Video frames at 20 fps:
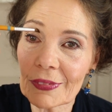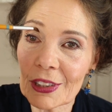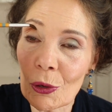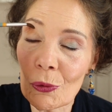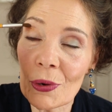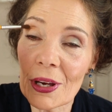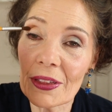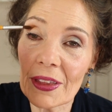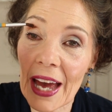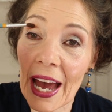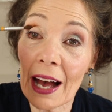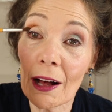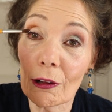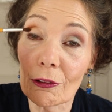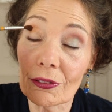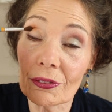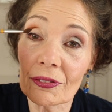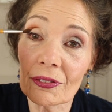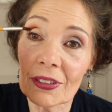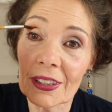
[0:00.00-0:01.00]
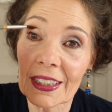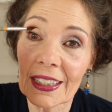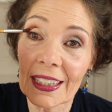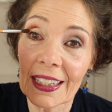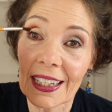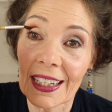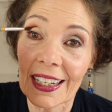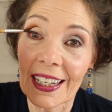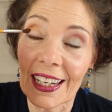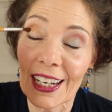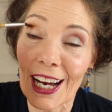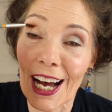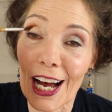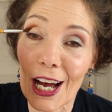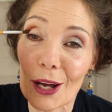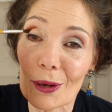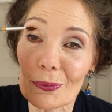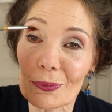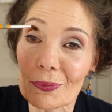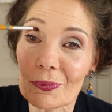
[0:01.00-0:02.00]
with Elf,
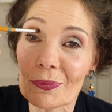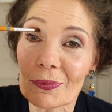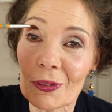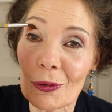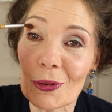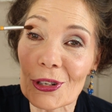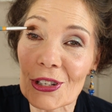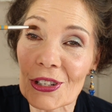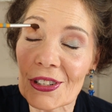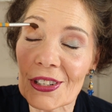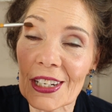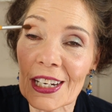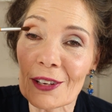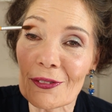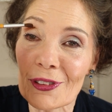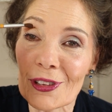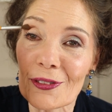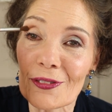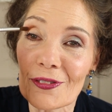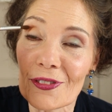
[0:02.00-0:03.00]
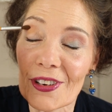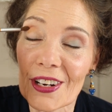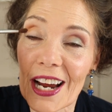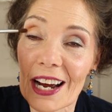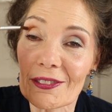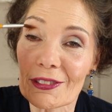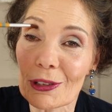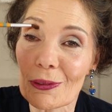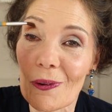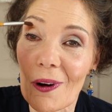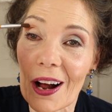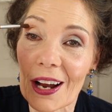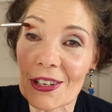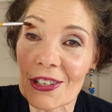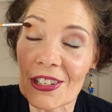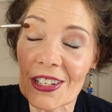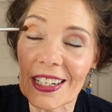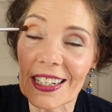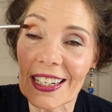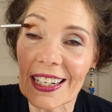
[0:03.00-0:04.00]
which, if you've never
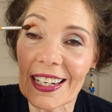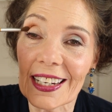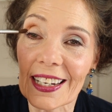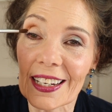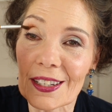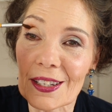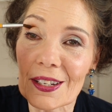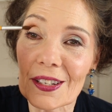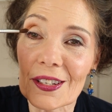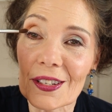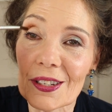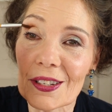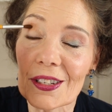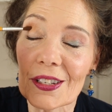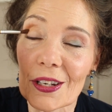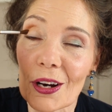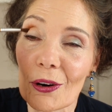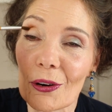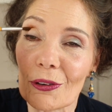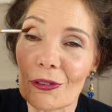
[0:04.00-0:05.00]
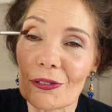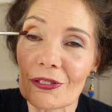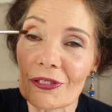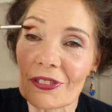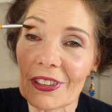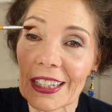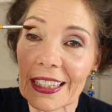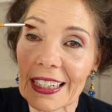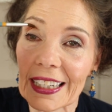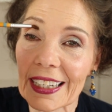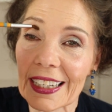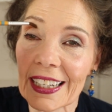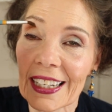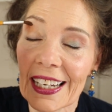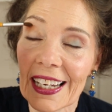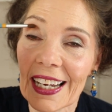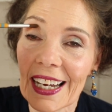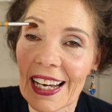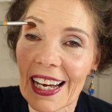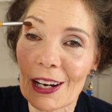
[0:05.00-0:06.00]
watched it, it is so funny.
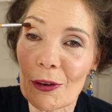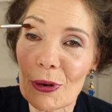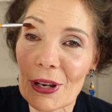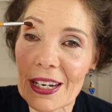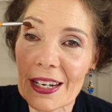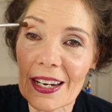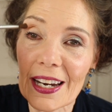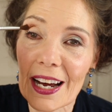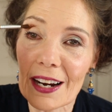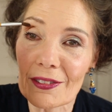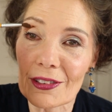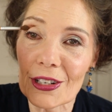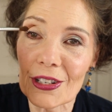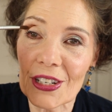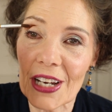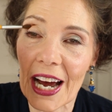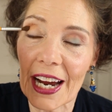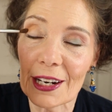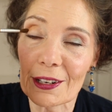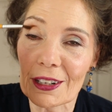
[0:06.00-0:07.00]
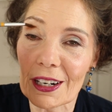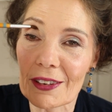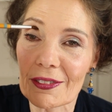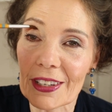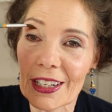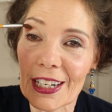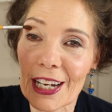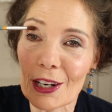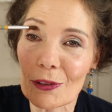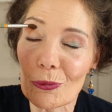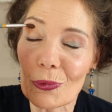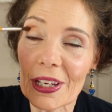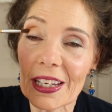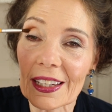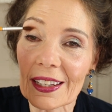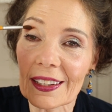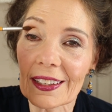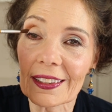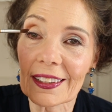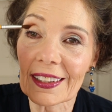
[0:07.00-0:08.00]
We never tire of it, and
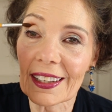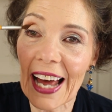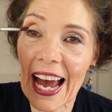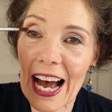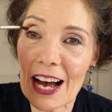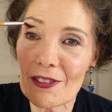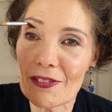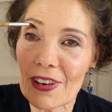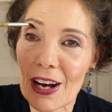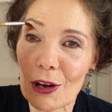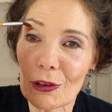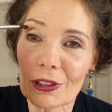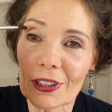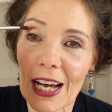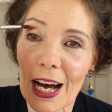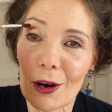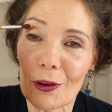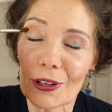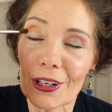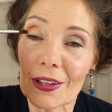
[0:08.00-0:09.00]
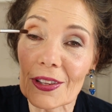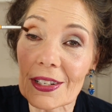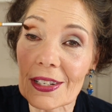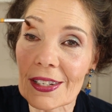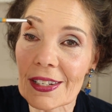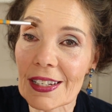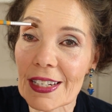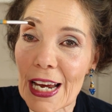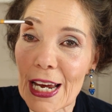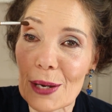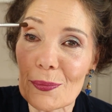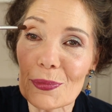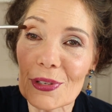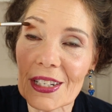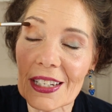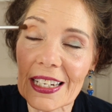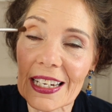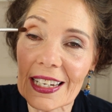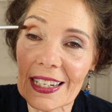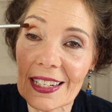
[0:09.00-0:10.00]
we laugh out loud at the same
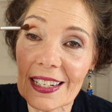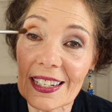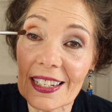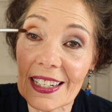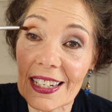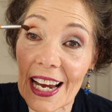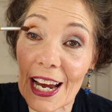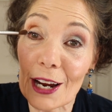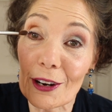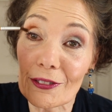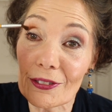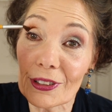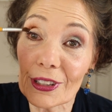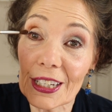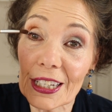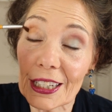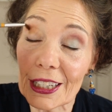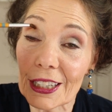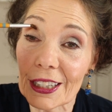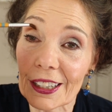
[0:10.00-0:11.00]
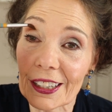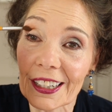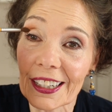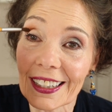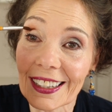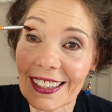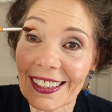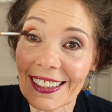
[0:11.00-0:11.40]
scenes every year.